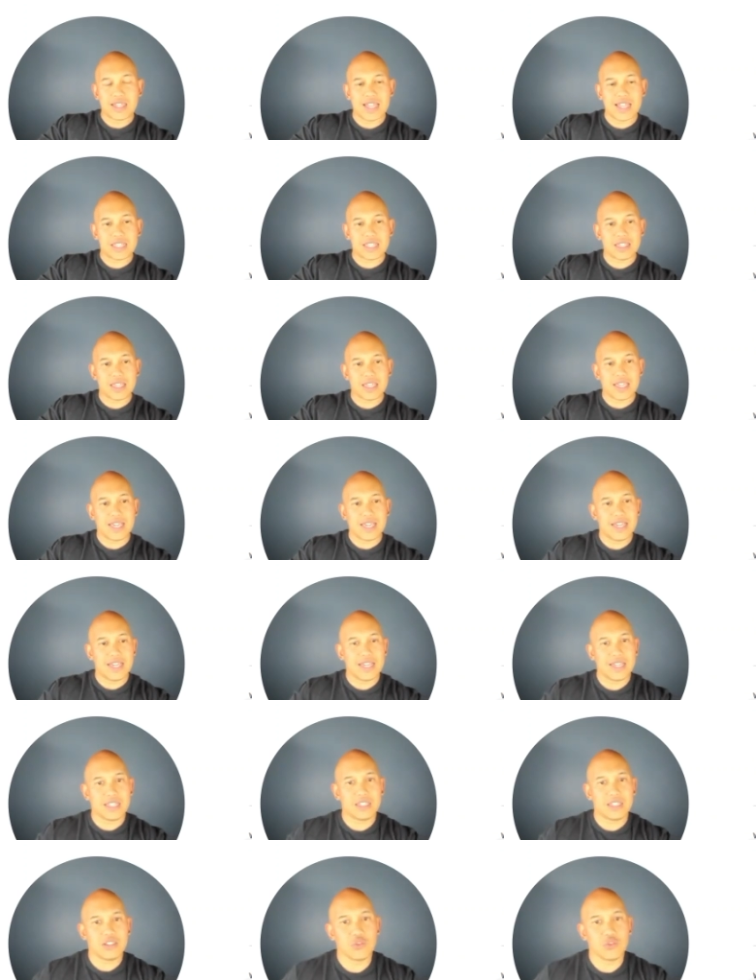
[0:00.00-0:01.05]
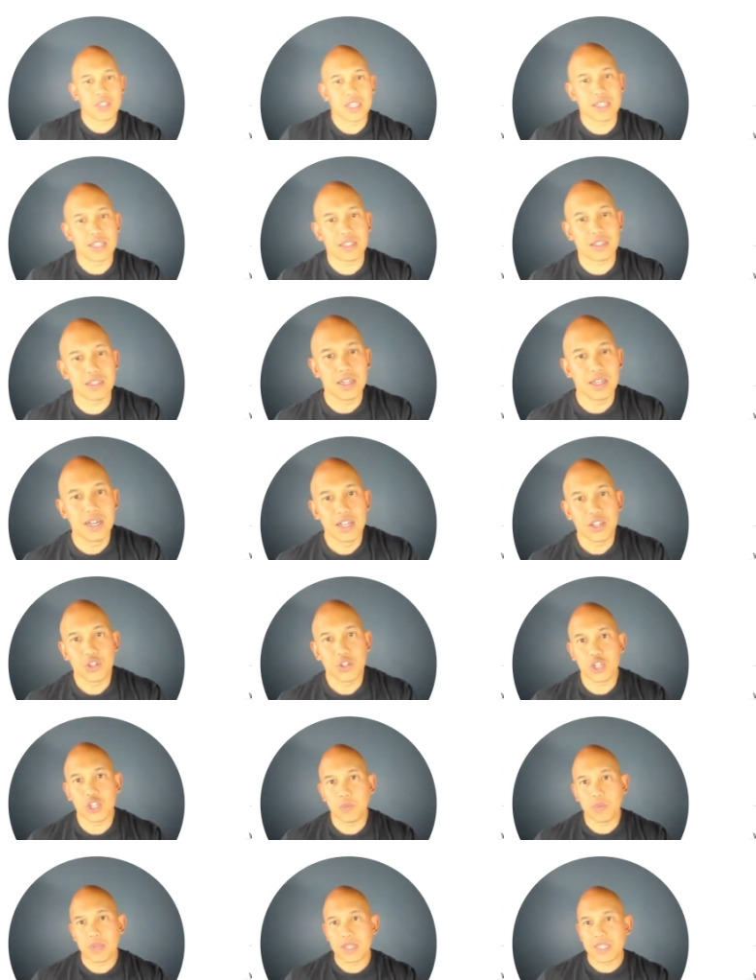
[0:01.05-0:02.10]
And that's the key to these
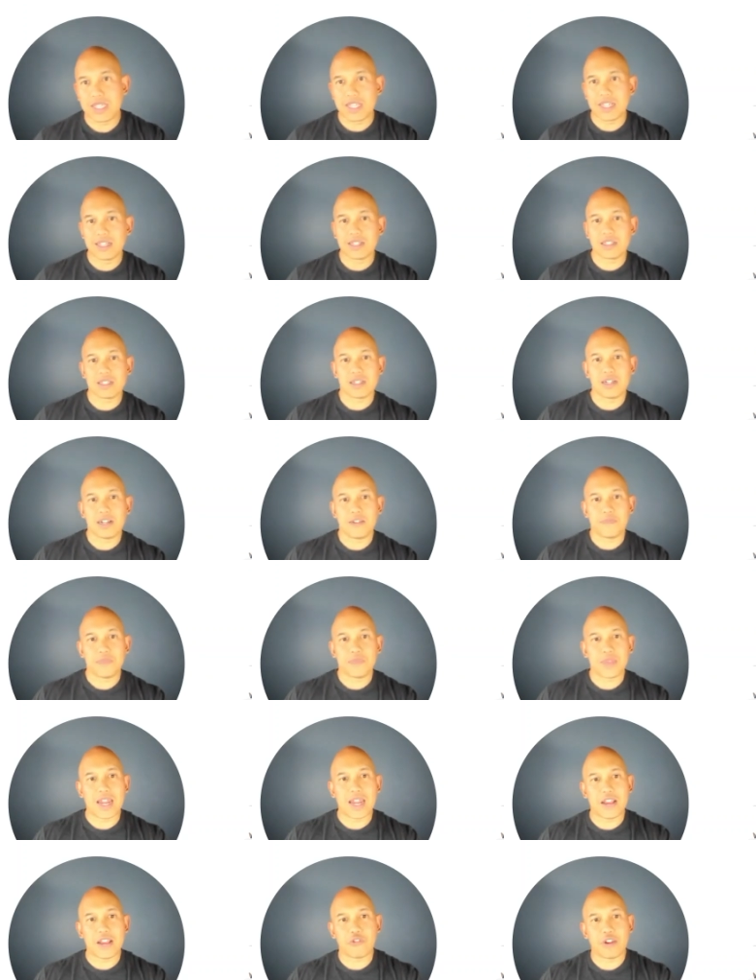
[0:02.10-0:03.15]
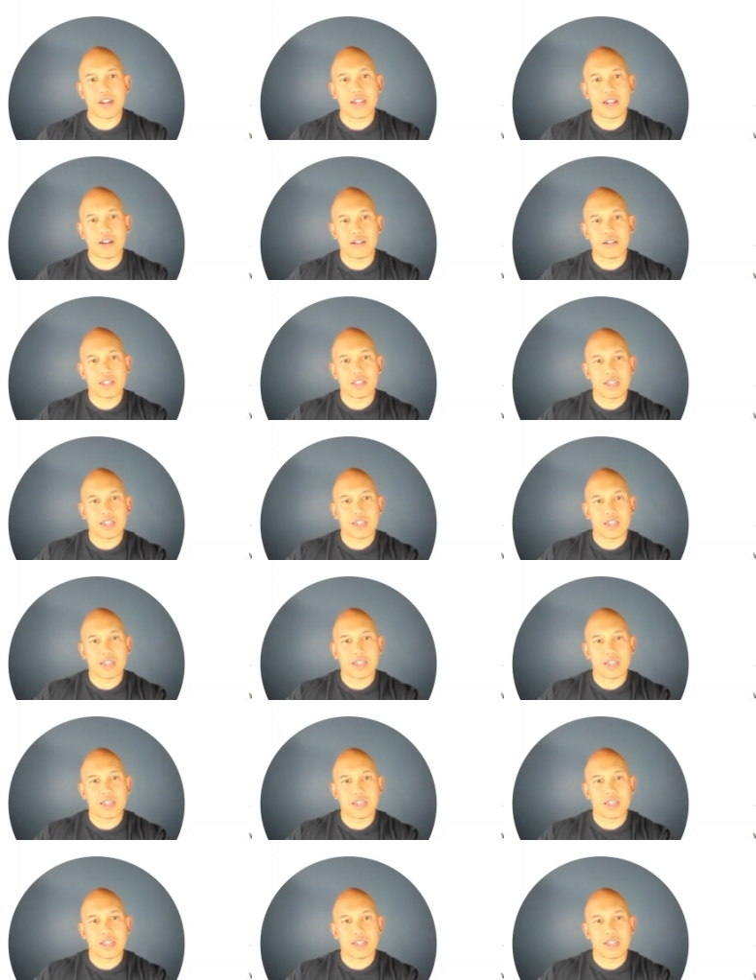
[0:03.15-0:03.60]
GPTs that I create here.